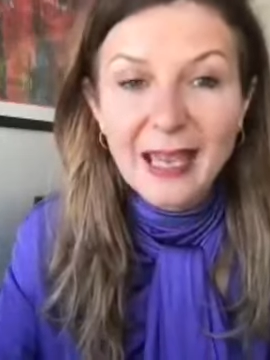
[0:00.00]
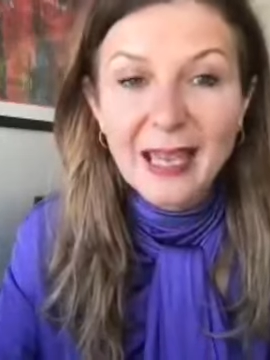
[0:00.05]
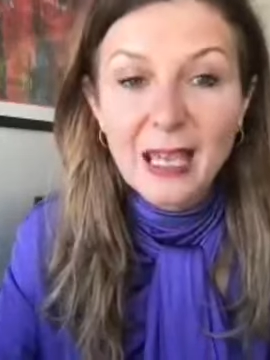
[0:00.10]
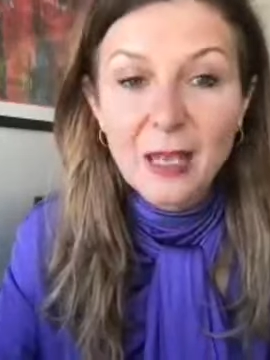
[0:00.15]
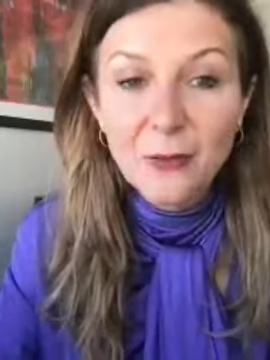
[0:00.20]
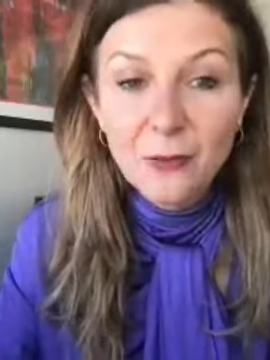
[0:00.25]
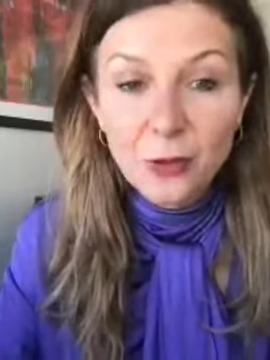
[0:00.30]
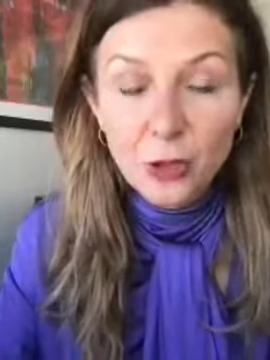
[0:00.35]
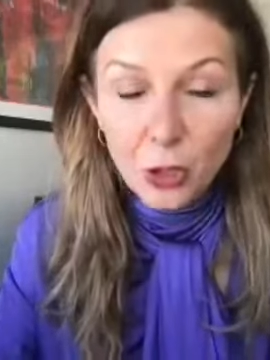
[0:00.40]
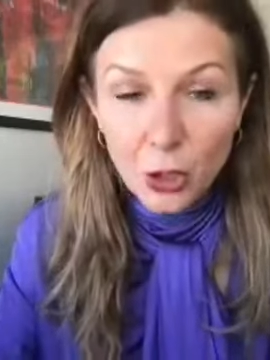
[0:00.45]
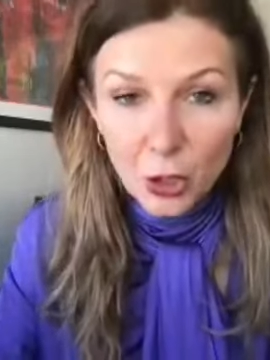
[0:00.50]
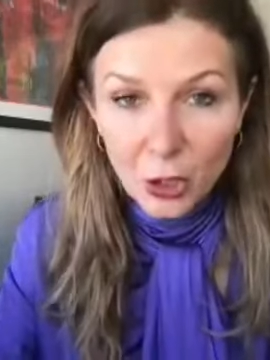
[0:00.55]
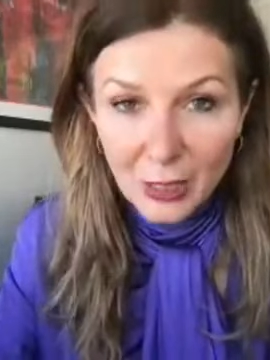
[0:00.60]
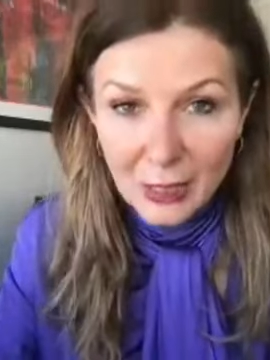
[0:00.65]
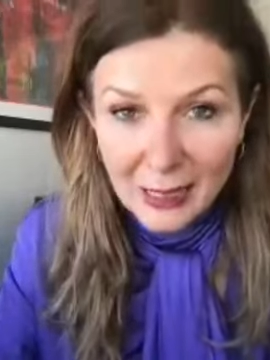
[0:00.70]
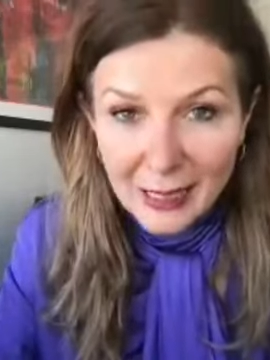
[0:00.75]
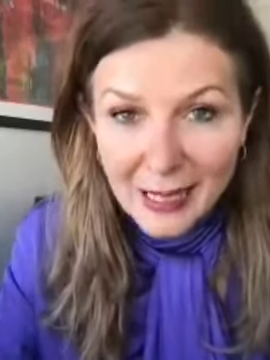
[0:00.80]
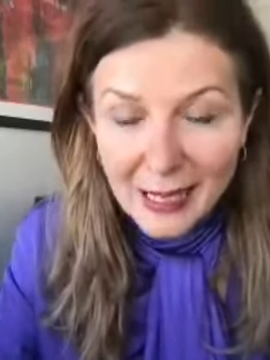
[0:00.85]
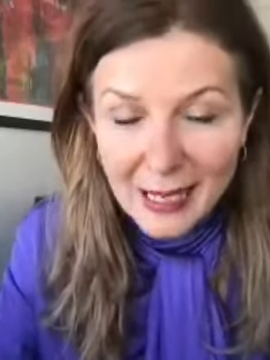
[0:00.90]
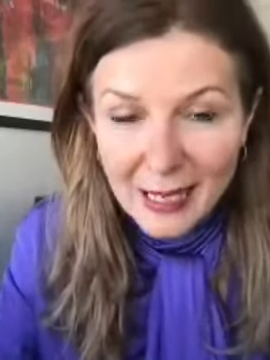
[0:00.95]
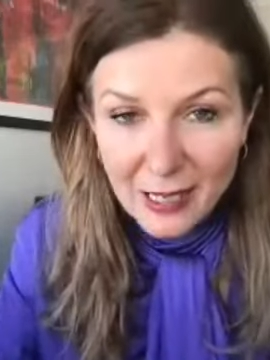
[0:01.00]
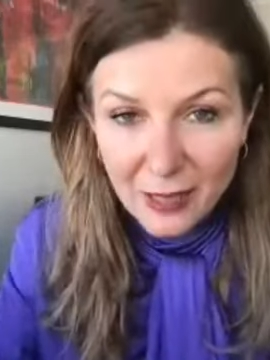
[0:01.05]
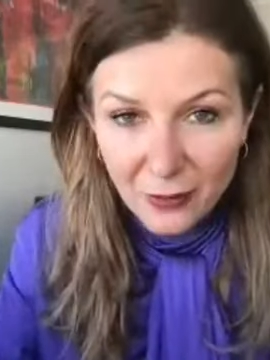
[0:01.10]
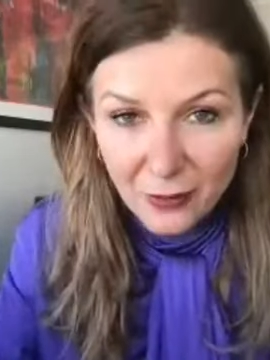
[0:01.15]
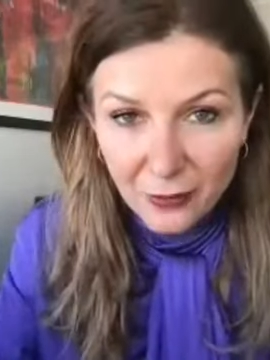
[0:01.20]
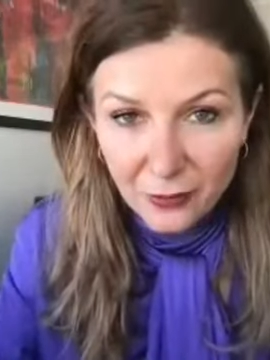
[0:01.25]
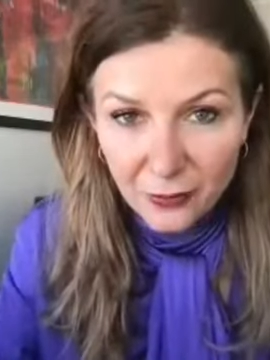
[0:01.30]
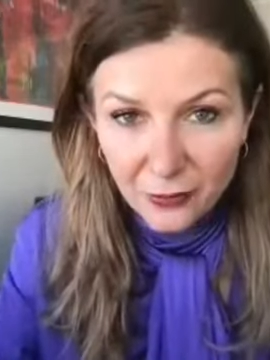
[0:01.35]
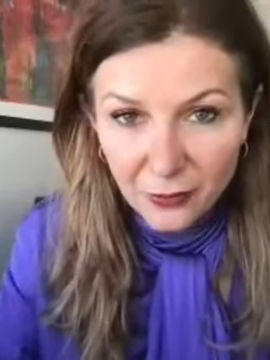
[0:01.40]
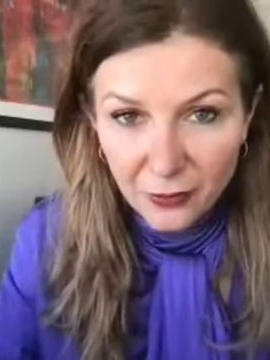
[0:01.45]
If you
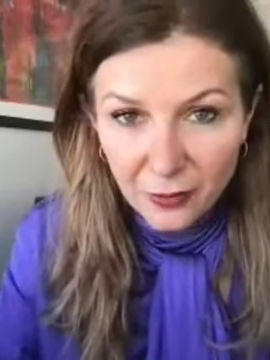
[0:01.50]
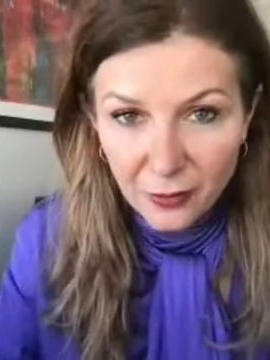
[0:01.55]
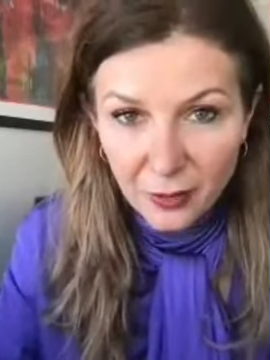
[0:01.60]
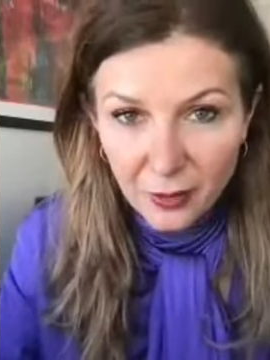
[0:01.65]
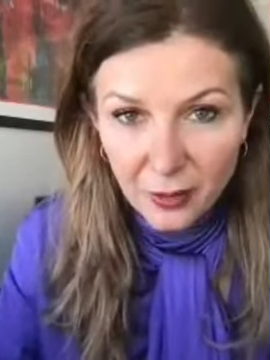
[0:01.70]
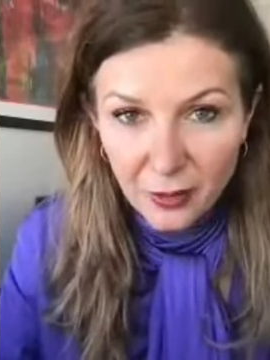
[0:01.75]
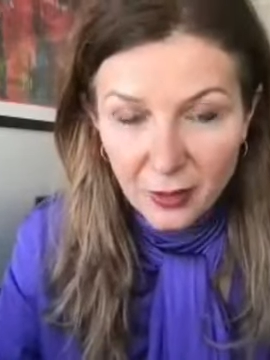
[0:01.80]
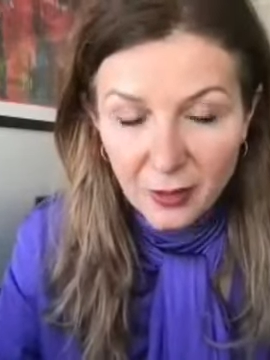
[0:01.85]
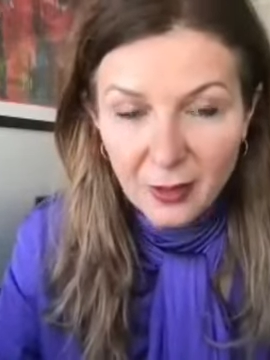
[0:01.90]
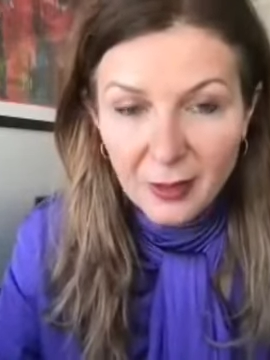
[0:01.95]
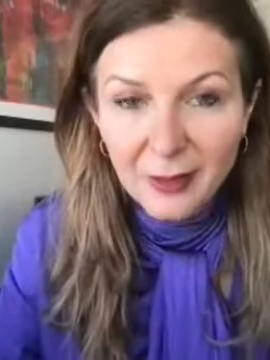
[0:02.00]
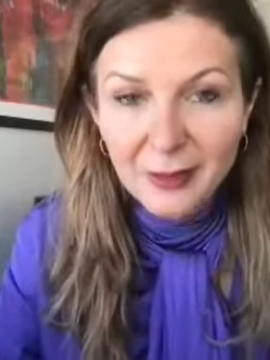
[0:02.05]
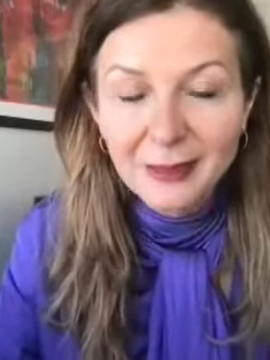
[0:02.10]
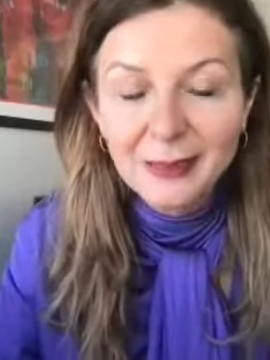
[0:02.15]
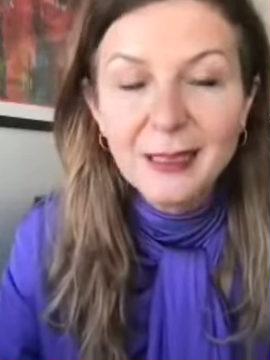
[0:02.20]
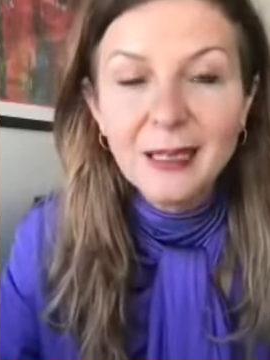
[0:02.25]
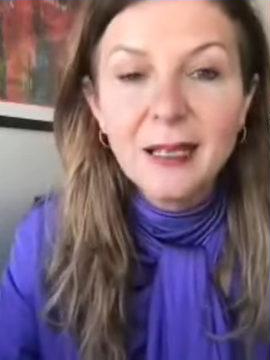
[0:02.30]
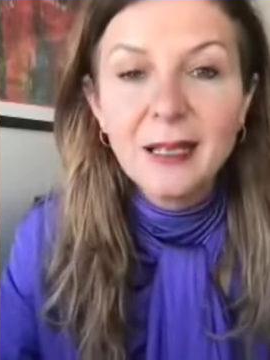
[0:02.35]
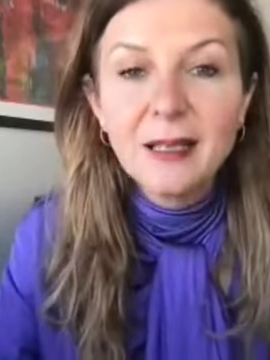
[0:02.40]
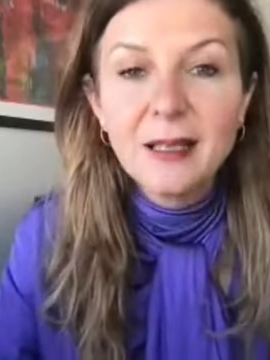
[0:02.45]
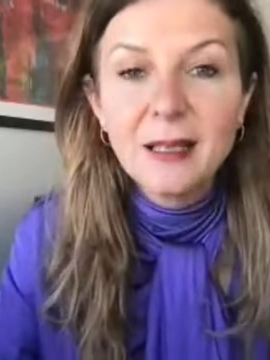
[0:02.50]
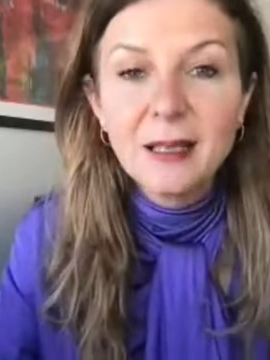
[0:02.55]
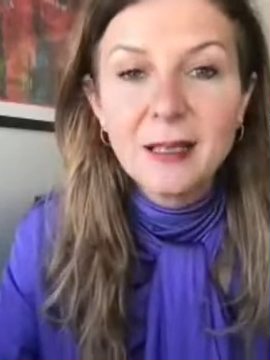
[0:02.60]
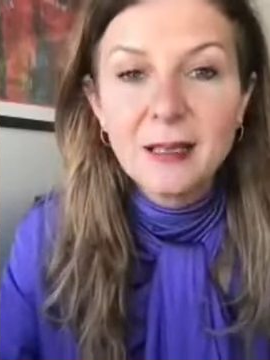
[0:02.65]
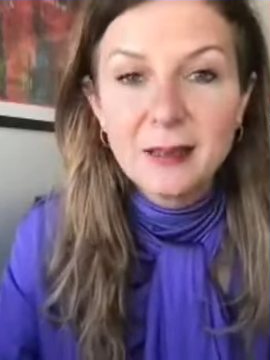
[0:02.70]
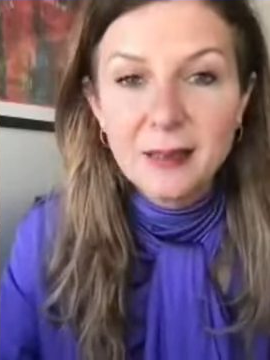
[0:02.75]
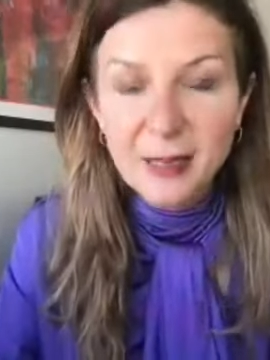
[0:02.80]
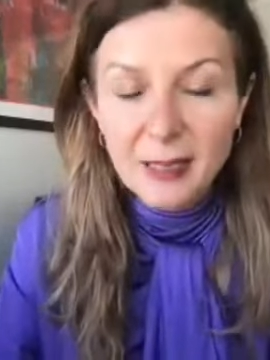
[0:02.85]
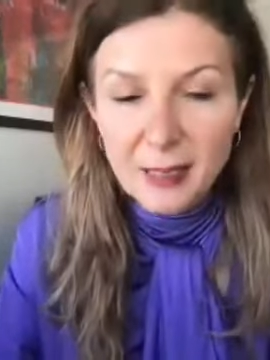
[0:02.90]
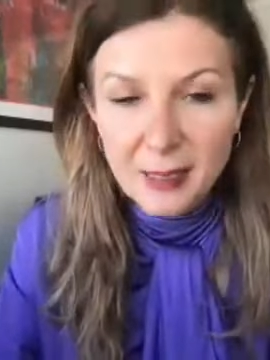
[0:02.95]
leave
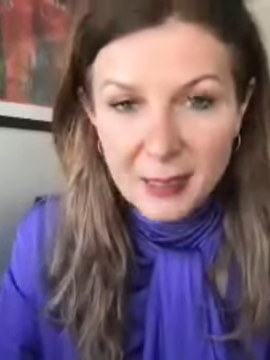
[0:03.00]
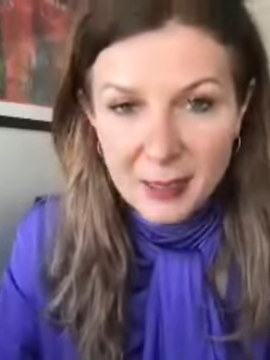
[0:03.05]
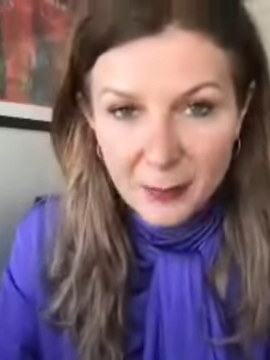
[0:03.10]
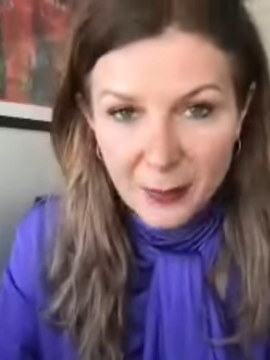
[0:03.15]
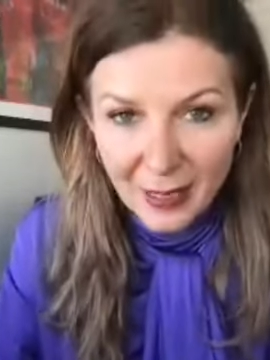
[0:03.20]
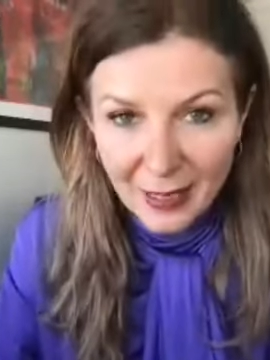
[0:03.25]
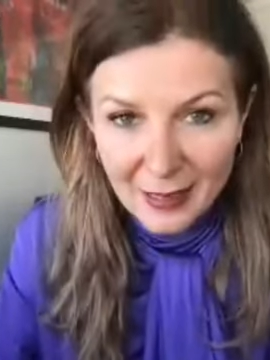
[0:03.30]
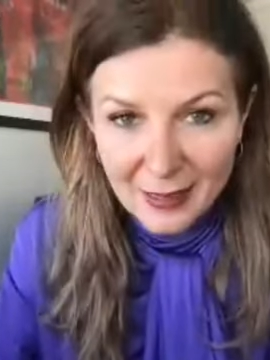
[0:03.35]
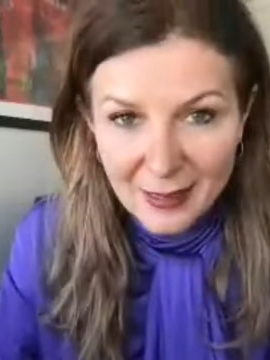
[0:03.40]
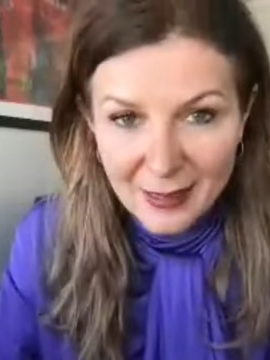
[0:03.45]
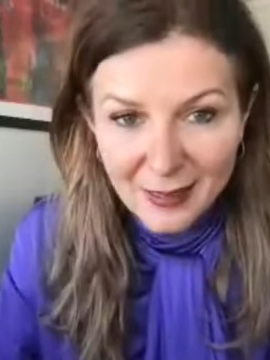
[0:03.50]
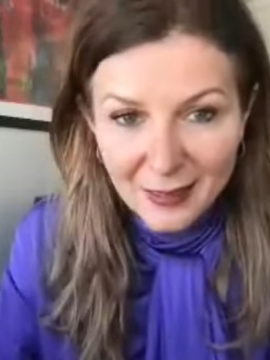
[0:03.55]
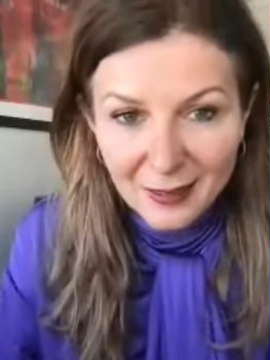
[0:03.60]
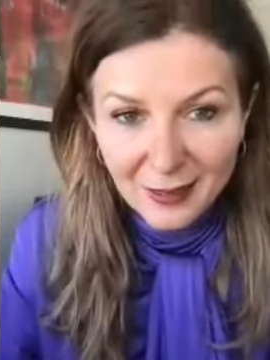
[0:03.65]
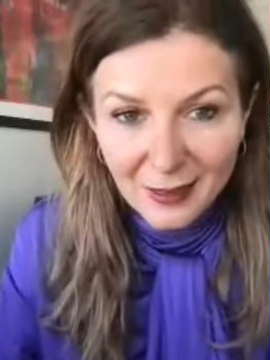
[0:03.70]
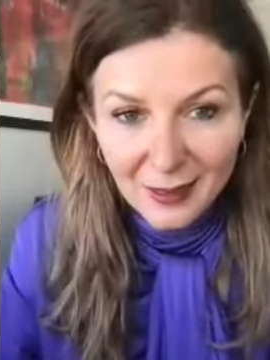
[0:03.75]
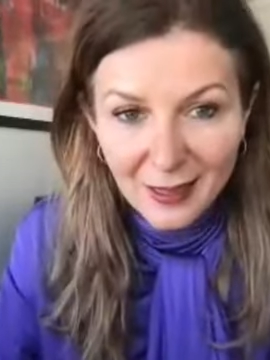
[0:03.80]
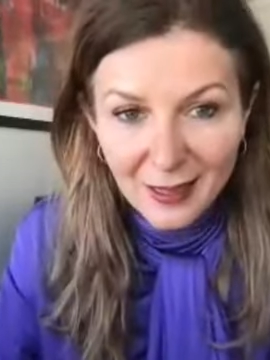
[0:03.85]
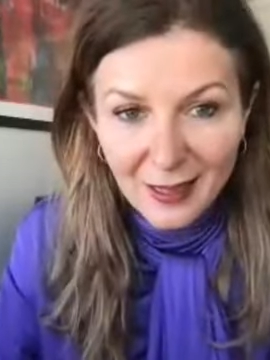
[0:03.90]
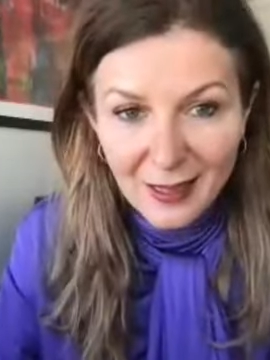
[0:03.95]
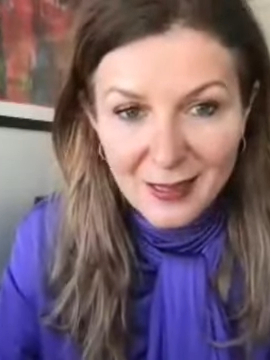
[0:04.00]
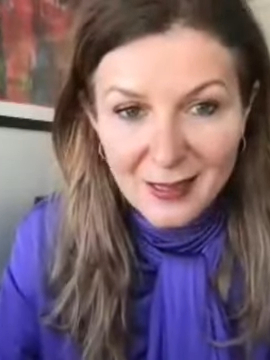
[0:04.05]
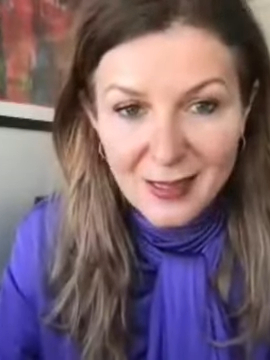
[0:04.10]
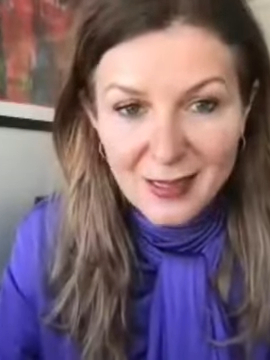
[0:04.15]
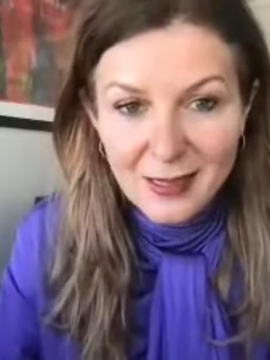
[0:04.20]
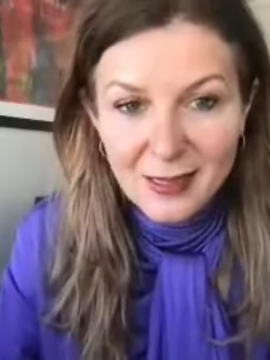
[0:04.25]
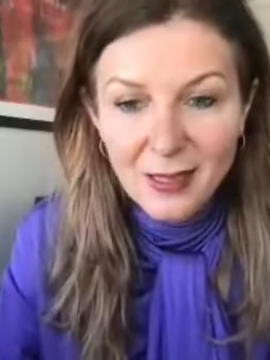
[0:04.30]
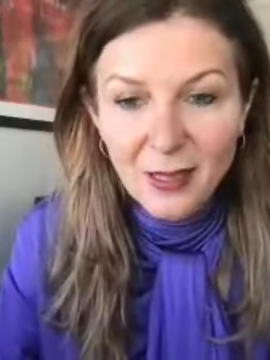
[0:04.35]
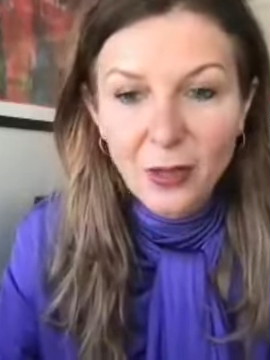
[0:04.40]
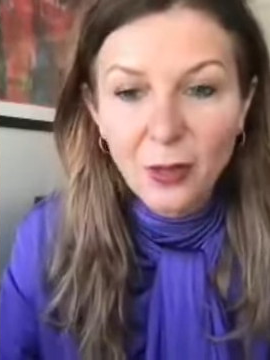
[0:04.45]
this
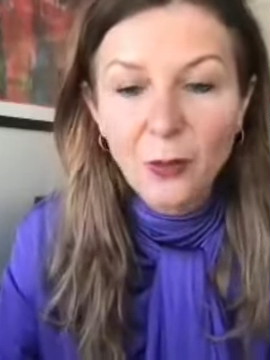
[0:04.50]
masterclass